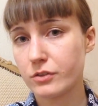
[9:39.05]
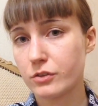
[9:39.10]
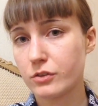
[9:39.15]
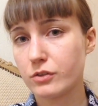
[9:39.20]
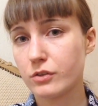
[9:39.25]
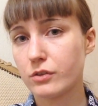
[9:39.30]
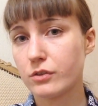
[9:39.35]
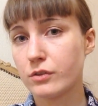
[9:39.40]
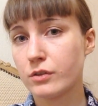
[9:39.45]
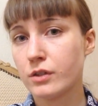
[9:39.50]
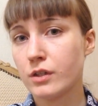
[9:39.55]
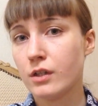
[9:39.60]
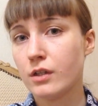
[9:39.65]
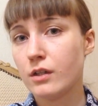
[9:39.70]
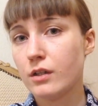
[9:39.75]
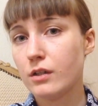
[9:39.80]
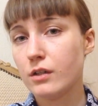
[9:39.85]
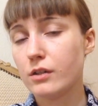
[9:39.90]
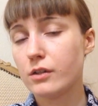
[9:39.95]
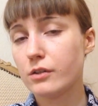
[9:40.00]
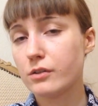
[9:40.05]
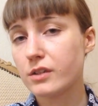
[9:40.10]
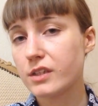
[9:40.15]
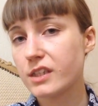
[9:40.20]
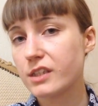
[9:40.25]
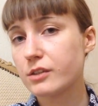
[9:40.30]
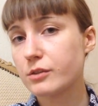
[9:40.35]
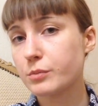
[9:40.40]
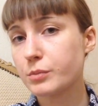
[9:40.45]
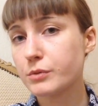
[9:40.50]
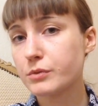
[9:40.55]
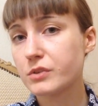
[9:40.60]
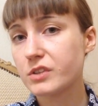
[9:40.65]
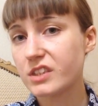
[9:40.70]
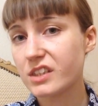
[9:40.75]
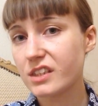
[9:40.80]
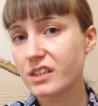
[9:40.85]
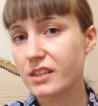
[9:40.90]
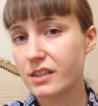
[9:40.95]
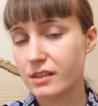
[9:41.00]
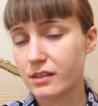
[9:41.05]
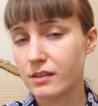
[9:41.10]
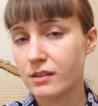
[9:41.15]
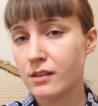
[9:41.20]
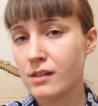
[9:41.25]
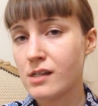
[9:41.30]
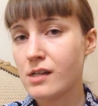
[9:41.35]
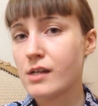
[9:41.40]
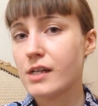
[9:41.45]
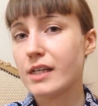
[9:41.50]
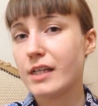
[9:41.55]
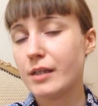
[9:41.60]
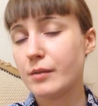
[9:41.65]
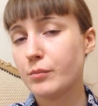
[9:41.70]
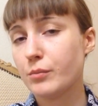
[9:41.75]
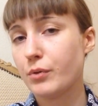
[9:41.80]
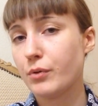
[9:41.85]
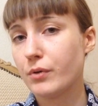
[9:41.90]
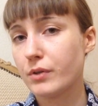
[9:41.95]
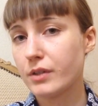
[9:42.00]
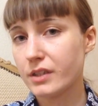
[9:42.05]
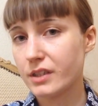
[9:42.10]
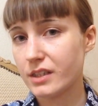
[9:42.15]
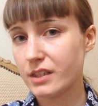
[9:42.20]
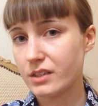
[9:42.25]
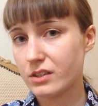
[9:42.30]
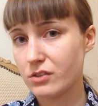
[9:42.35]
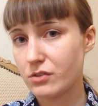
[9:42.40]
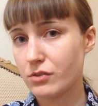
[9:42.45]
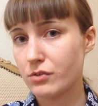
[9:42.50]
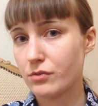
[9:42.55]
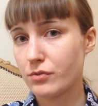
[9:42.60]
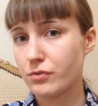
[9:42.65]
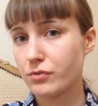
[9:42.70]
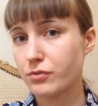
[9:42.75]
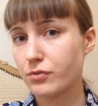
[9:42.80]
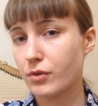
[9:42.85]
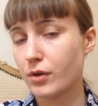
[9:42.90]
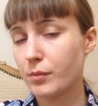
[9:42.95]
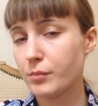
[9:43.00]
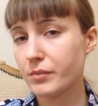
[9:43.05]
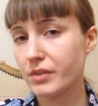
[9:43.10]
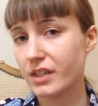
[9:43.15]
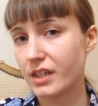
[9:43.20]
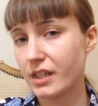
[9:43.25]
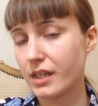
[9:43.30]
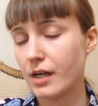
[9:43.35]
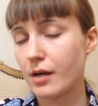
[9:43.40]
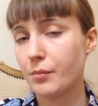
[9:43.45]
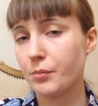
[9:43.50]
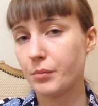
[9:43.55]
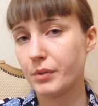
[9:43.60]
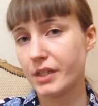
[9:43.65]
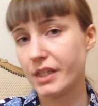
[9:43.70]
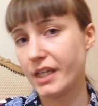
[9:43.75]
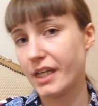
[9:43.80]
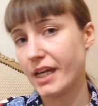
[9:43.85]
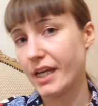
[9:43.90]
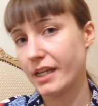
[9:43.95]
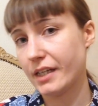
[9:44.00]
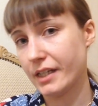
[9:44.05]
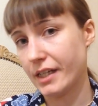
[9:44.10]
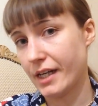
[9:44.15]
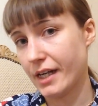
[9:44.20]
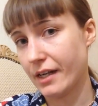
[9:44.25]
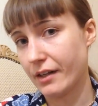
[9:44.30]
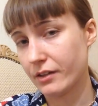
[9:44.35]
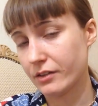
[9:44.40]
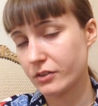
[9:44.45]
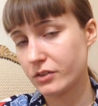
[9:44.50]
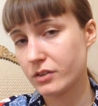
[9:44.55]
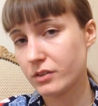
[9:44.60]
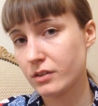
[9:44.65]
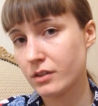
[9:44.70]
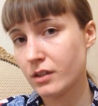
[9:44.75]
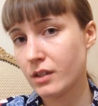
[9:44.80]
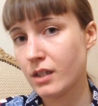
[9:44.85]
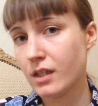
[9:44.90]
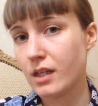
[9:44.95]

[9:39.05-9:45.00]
So Lolita Butiken imported this from the company Anna House.